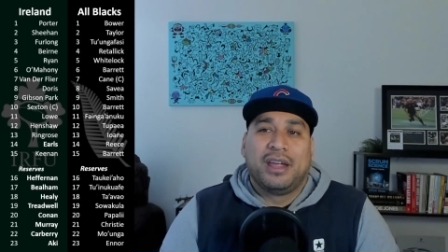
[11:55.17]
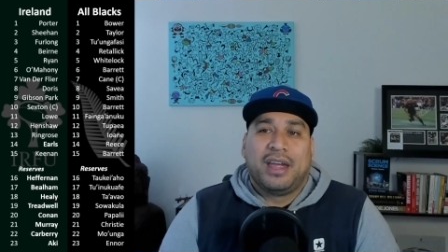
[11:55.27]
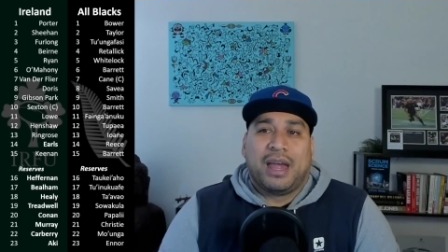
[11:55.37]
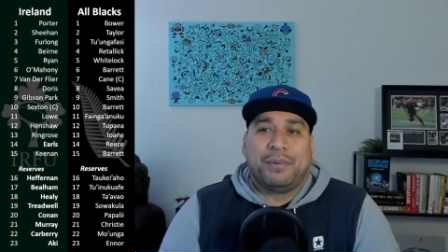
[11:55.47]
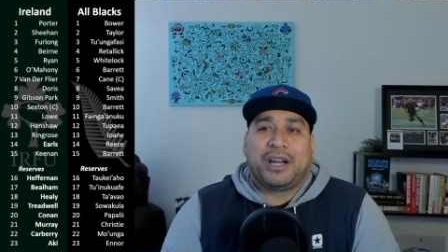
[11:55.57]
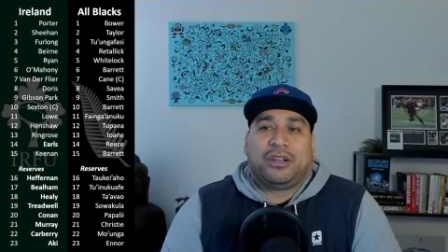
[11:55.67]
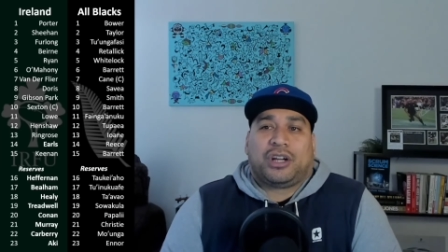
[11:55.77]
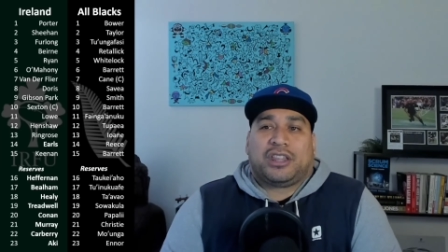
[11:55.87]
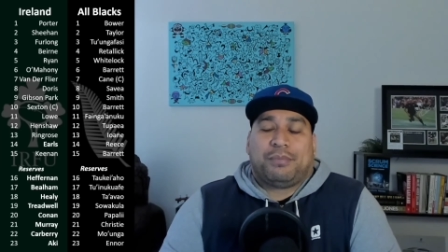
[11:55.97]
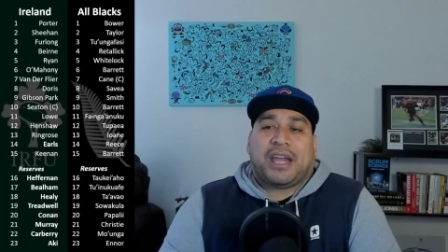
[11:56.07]
And when I look
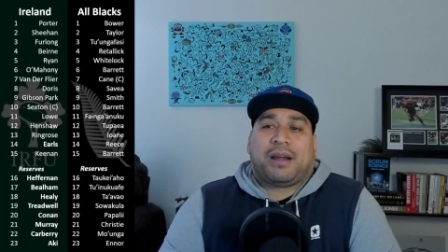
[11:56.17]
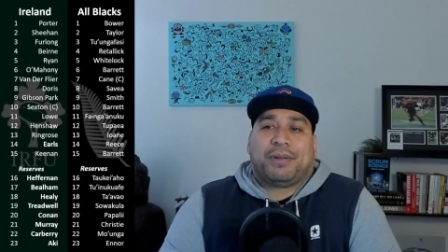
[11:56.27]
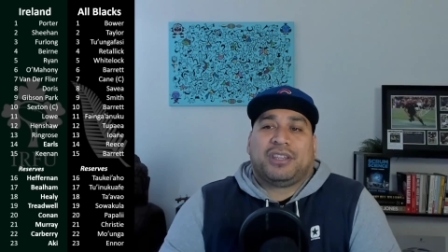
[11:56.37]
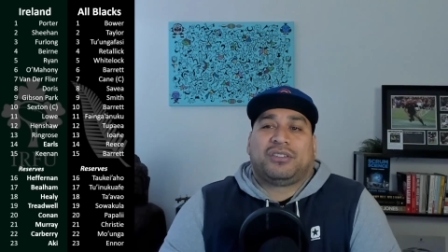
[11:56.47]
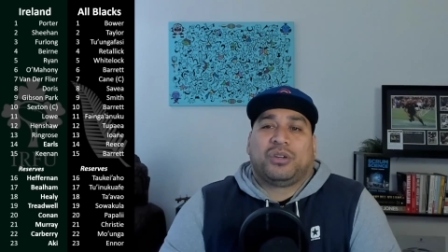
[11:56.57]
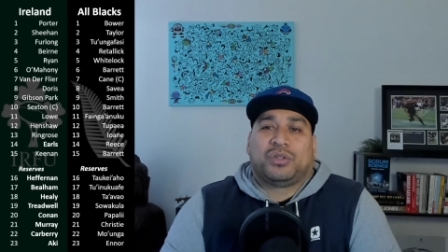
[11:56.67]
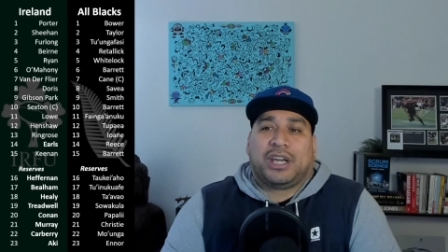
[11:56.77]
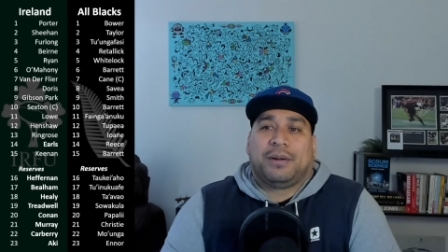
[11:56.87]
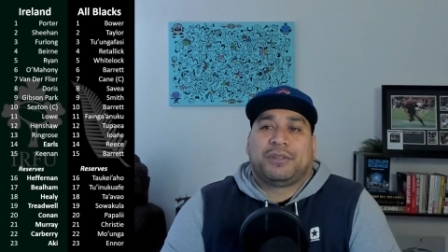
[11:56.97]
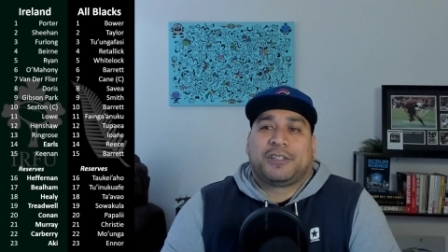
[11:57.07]
at the makeup of the two
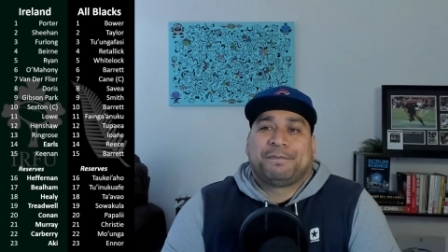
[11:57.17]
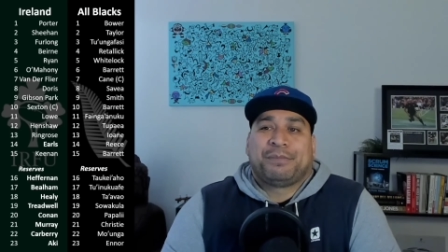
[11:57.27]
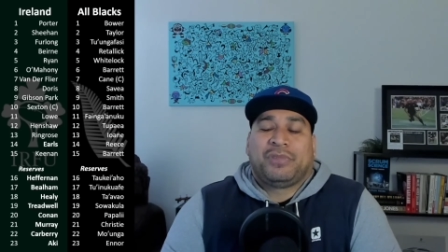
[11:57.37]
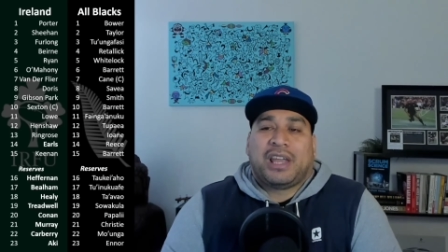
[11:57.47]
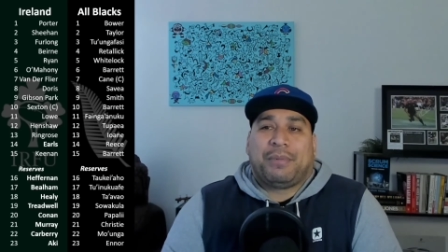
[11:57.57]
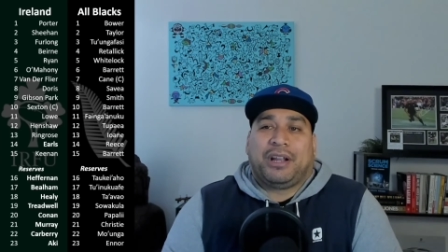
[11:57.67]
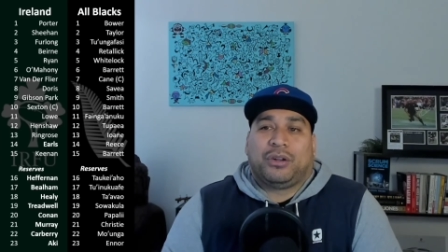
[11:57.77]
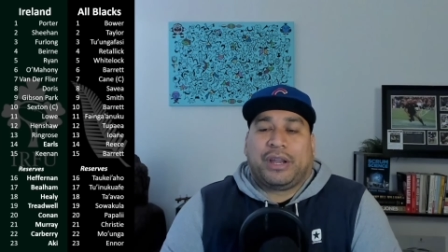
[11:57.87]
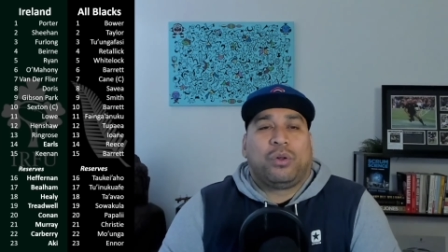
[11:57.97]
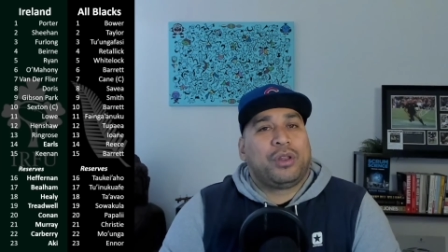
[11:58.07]
teams, and when I look
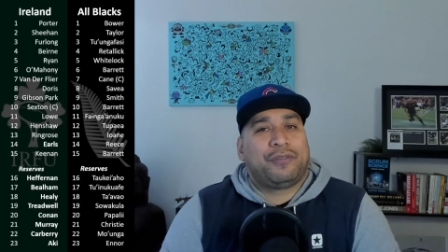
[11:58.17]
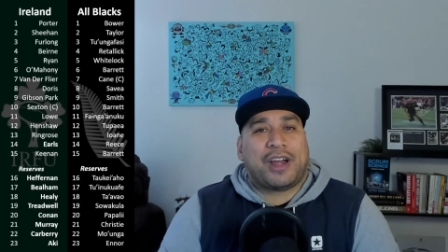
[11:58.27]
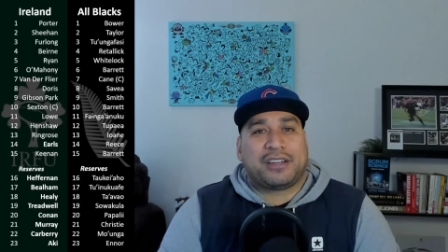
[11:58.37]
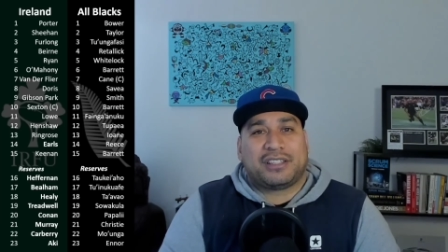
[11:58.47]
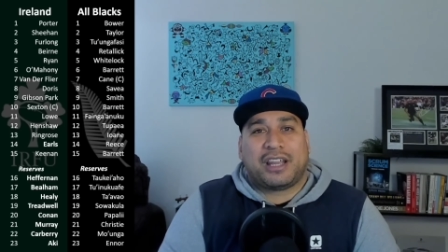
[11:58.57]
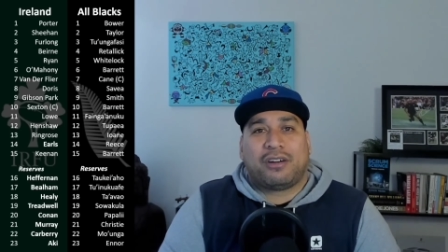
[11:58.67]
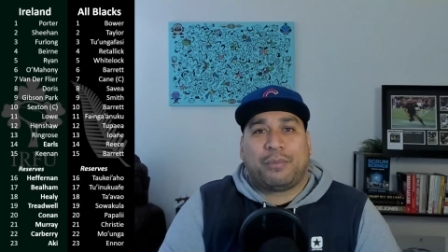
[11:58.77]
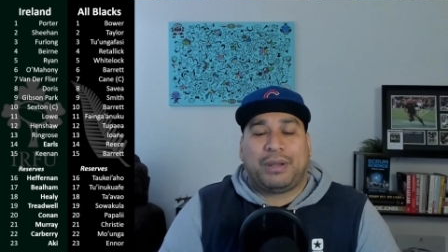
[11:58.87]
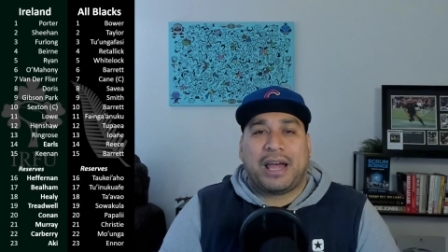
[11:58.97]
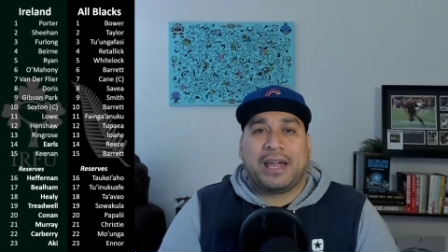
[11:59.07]
at all the factors that are at
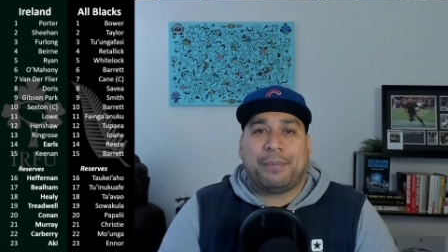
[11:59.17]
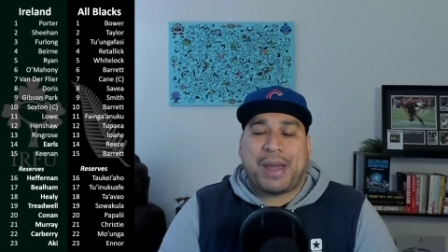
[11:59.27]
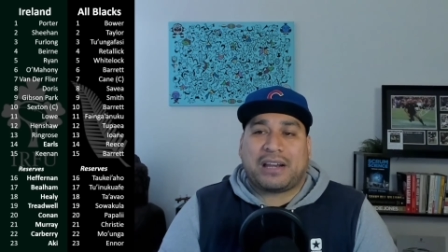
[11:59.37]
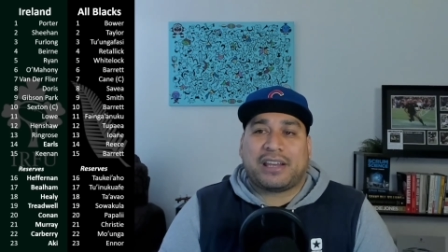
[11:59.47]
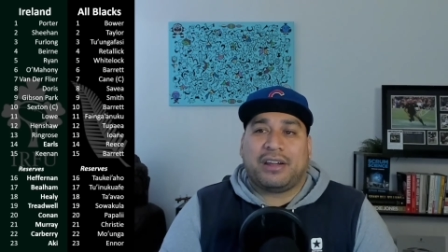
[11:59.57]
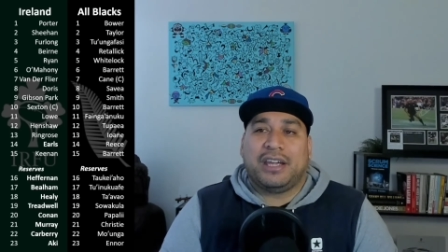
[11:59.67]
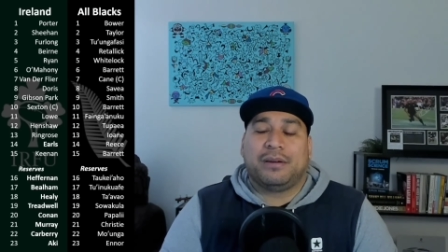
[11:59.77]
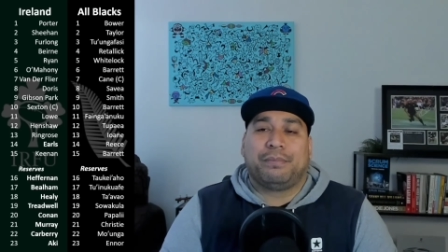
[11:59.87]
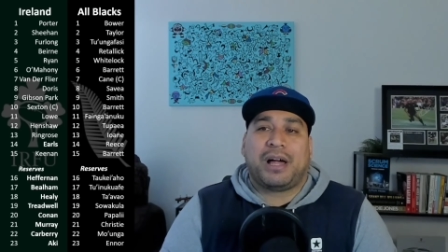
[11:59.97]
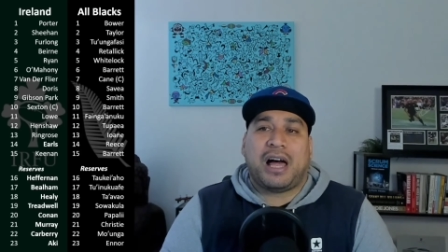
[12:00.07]
play, packed out Eden
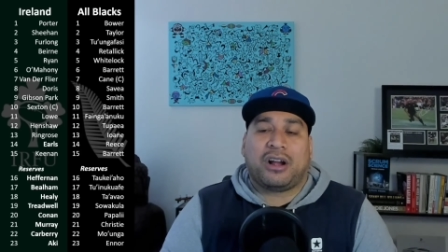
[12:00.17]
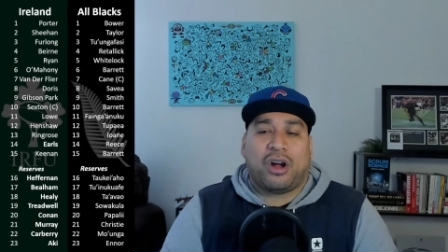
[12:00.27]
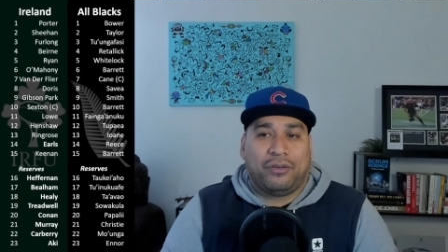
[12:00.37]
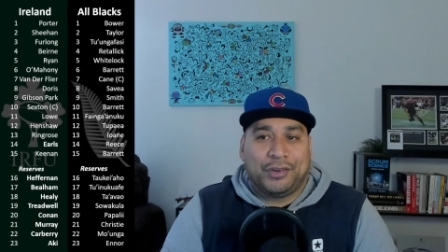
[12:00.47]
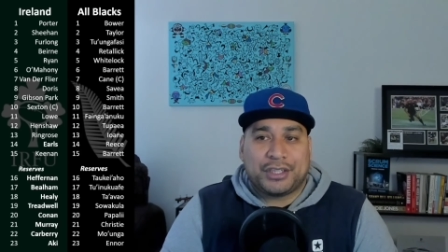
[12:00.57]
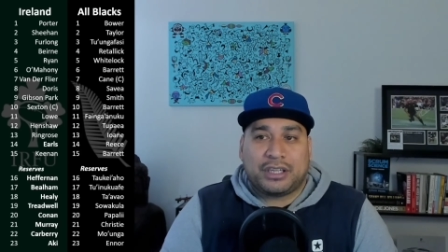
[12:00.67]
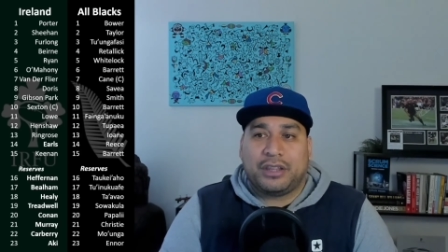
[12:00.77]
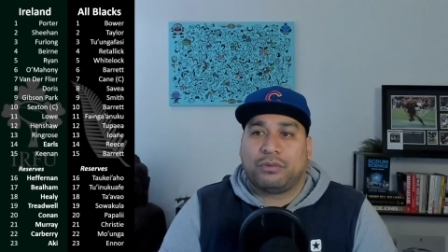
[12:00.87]
Park, obviously the